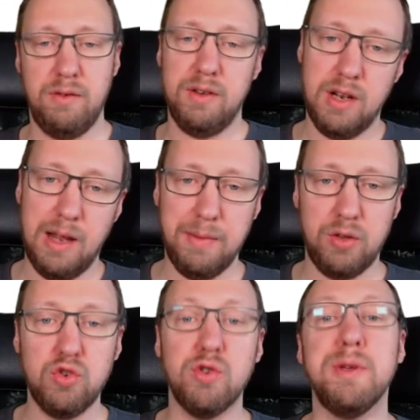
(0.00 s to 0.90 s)
Lambda
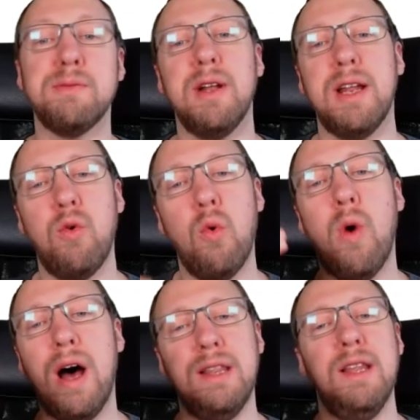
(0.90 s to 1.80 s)
2 should be smaller than
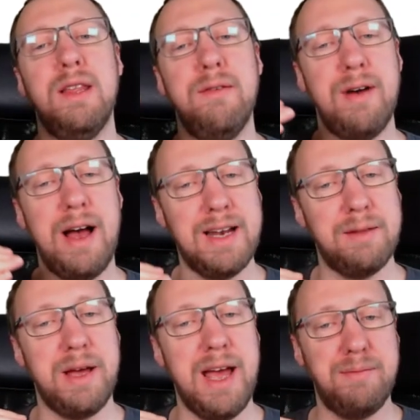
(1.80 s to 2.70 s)
1 divided
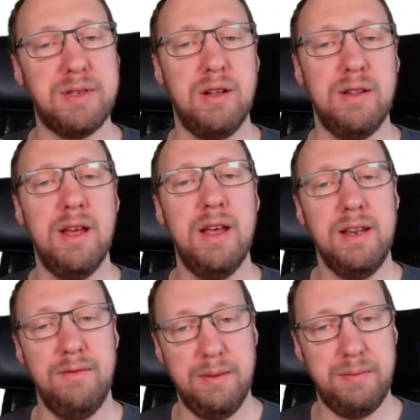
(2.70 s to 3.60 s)
by epsilon
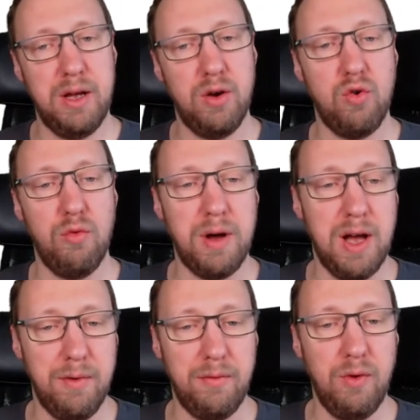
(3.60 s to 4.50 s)
divided by rho
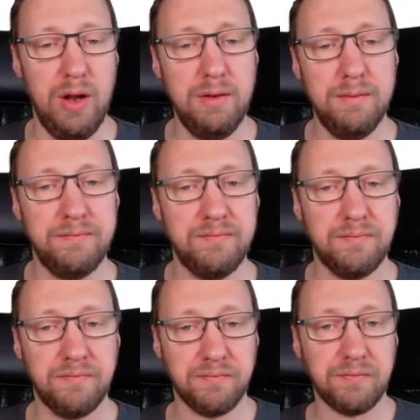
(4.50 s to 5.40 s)
prime of 1.
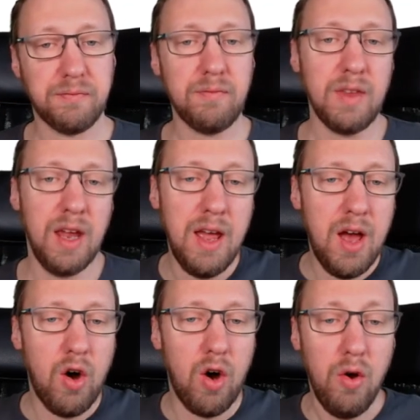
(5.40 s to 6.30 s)

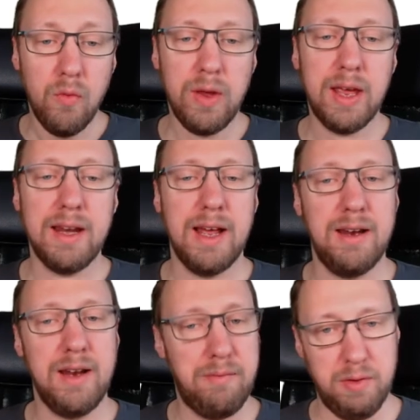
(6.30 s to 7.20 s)
Or we can get
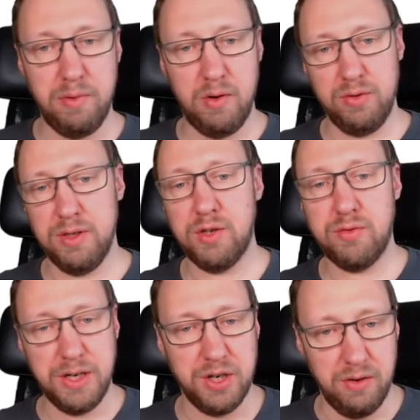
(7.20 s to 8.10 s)
an upper bound on the
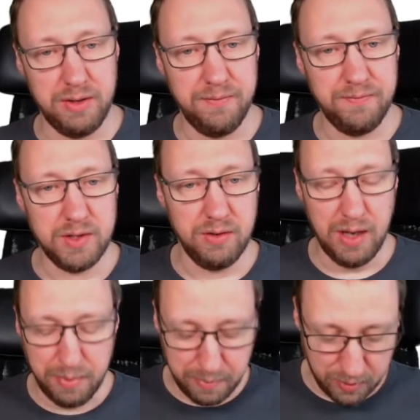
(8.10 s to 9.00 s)
threshold. So an
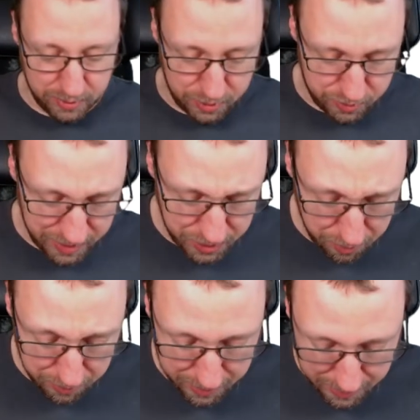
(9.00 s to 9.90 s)
upper bound on the
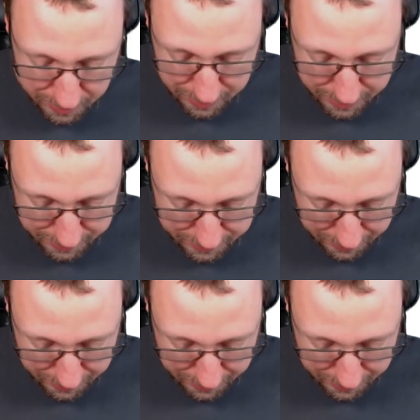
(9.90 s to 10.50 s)
threshold is that